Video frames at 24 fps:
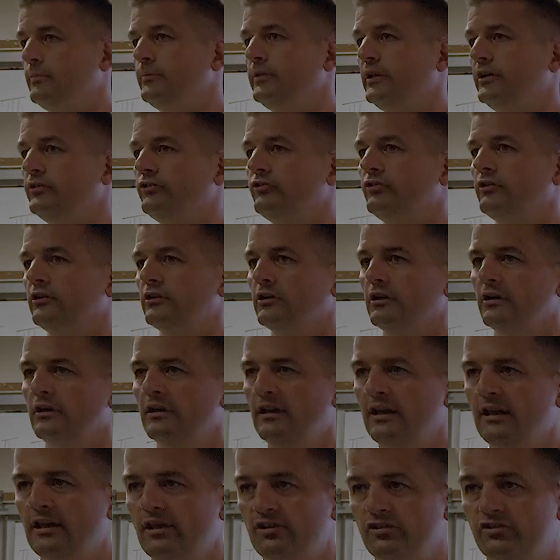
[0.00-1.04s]
the blood sugar.
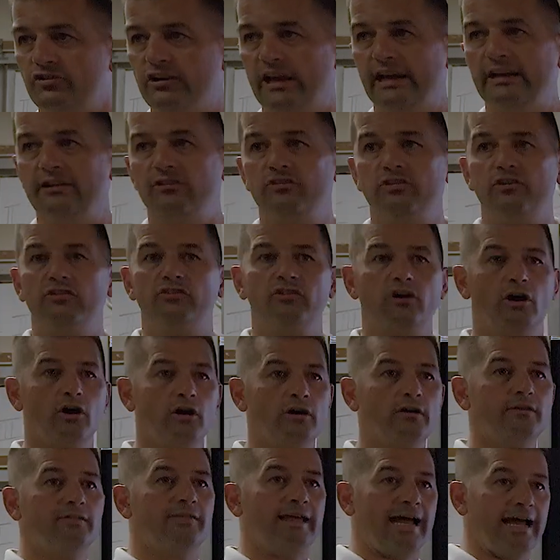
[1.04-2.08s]
Chances
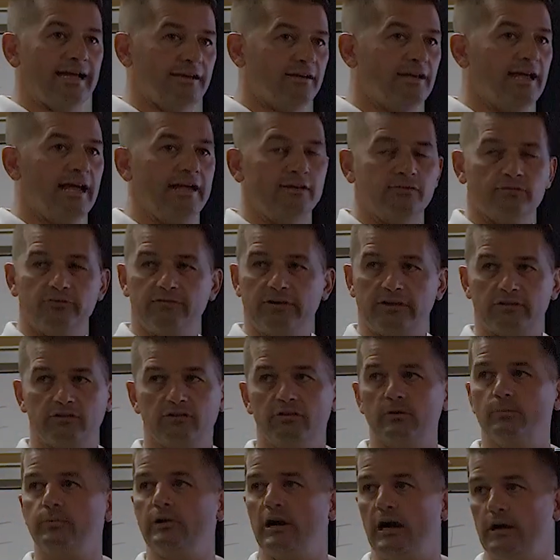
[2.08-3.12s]
are that has
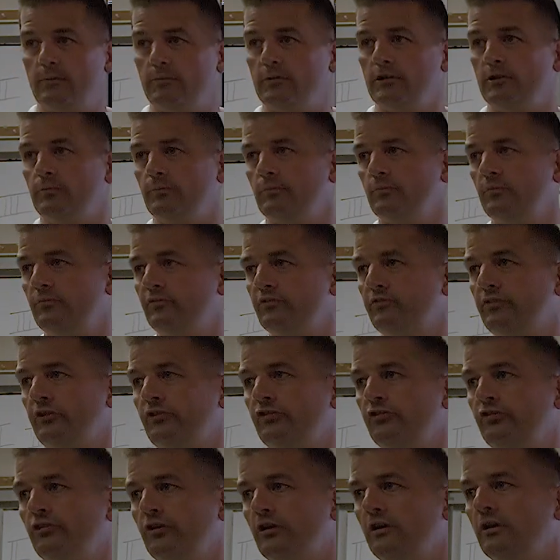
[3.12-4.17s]
fixed the problem for
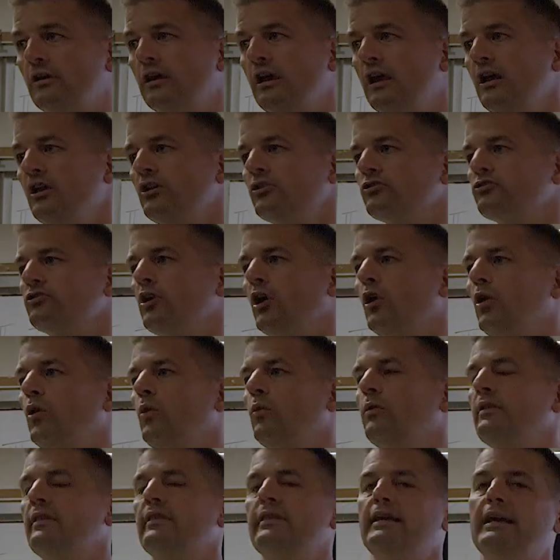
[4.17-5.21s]
sure.
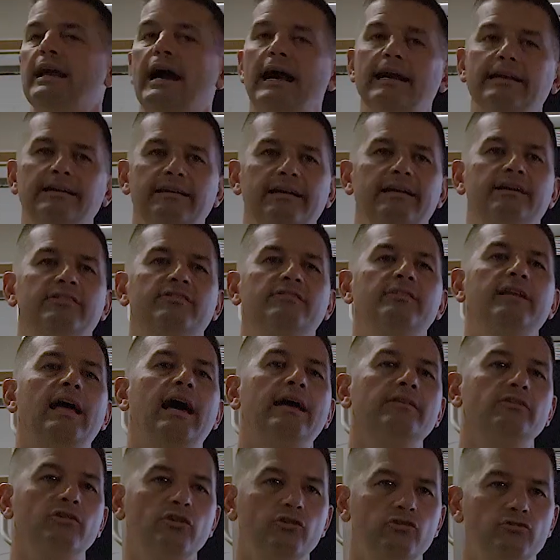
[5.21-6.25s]
So the idea is
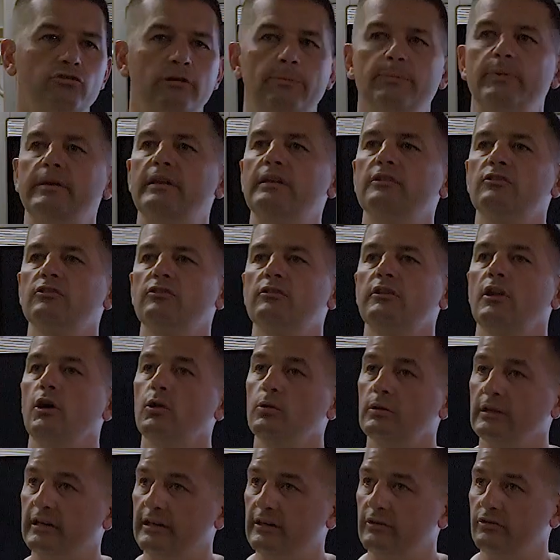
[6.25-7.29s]
not to drip it in
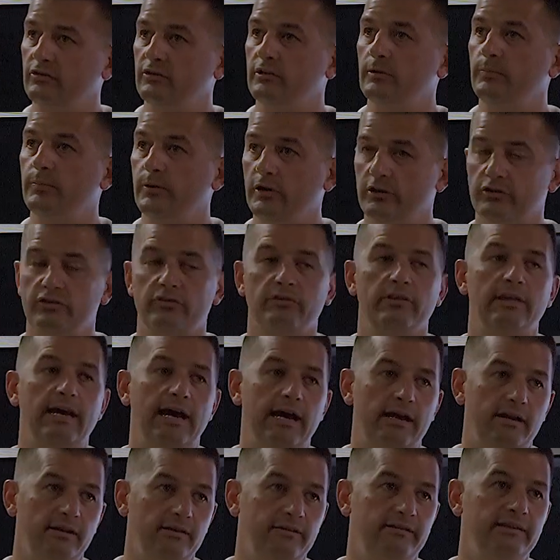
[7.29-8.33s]
slowly, it's to push
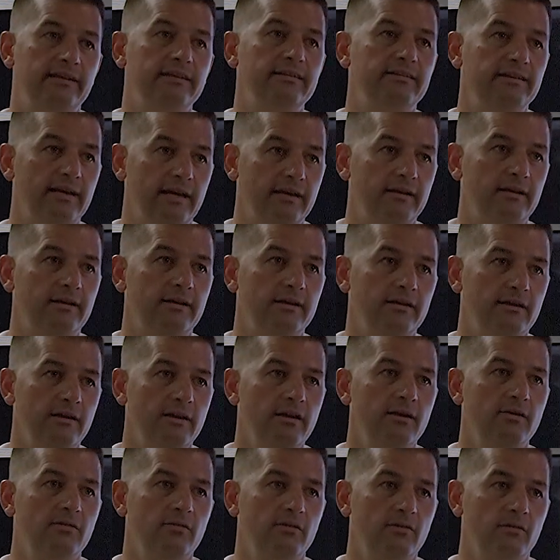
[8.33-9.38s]
that D10 in
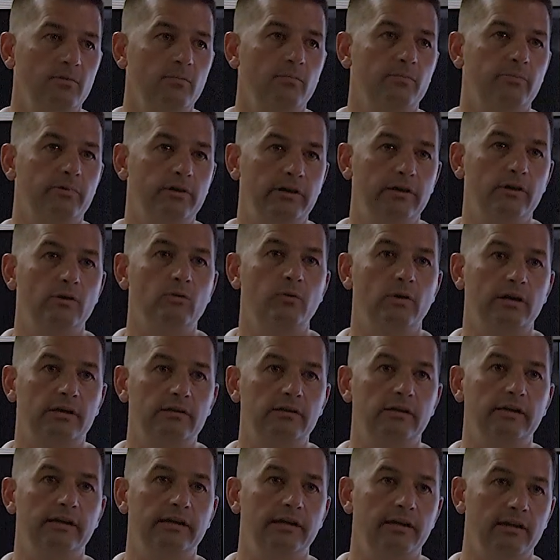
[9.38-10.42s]
pretty
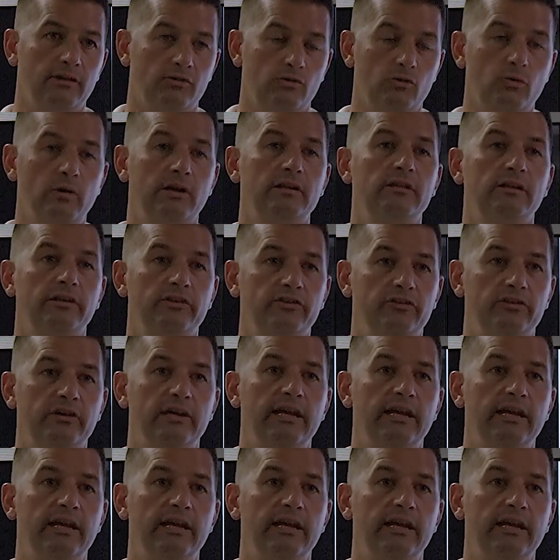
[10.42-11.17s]
quickly as